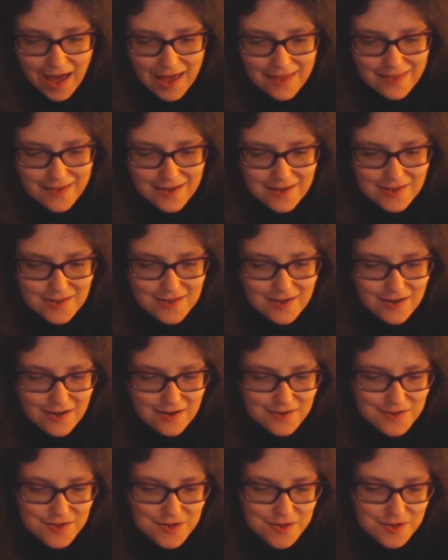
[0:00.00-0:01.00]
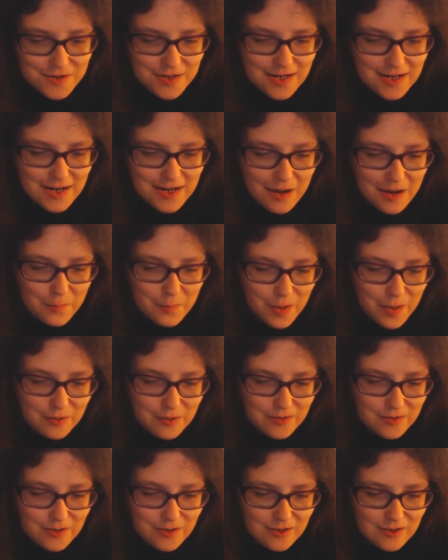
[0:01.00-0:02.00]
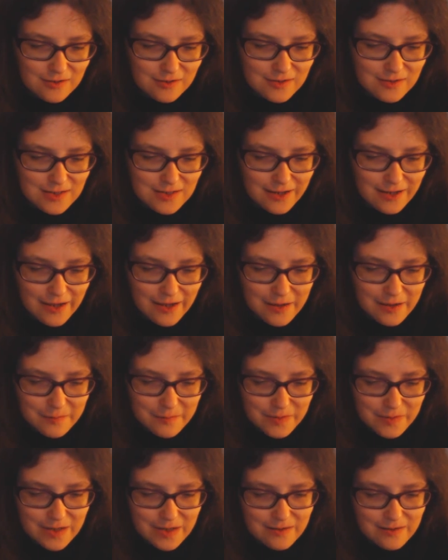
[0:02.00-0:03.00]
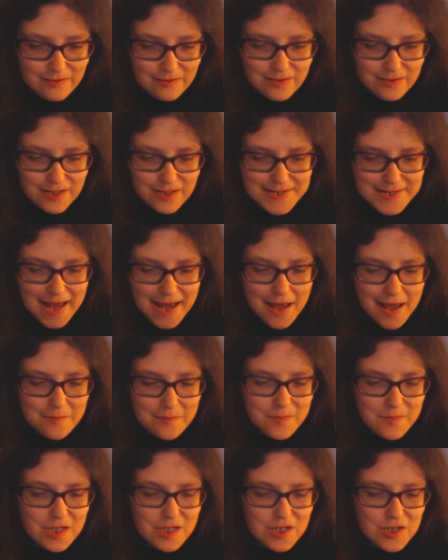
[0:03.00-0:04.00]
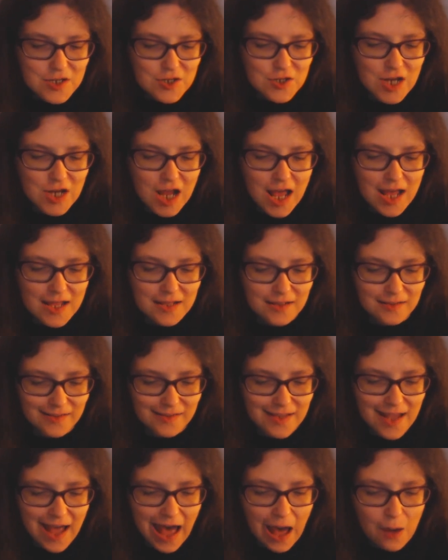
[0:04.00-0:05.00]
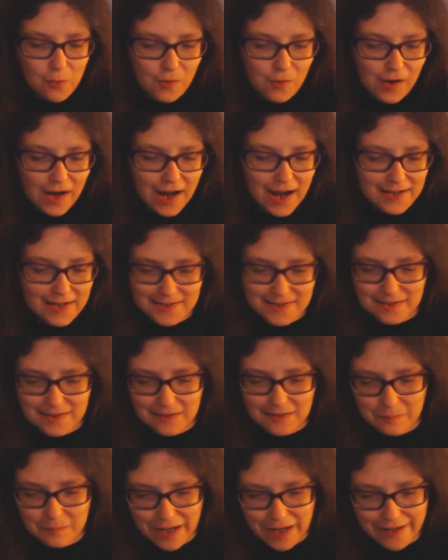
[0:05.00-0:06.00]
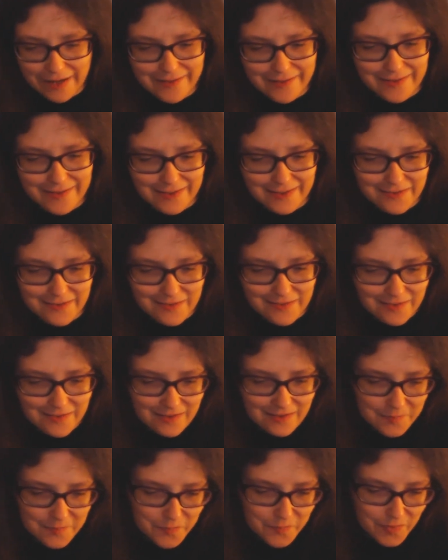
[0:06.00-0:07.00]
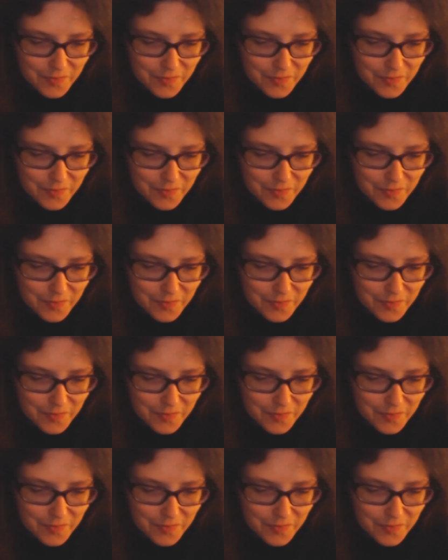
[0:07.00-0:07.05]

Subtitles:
and they start talking about the doctor being the timeless child, the outcast, abandoned.